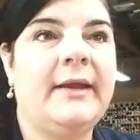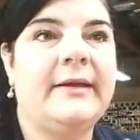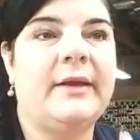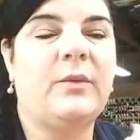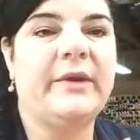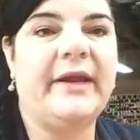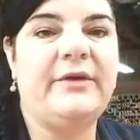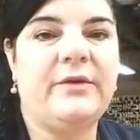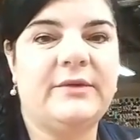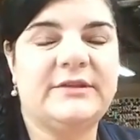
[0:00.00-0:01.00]
Now, what I
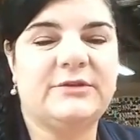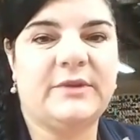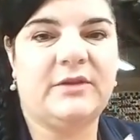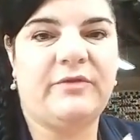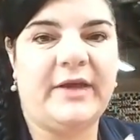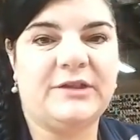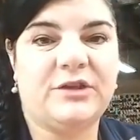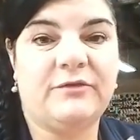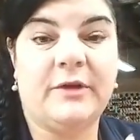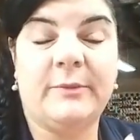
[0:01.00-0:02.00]
noticed with the
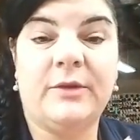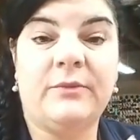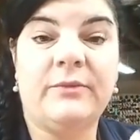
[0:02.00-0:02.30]
fashion film and the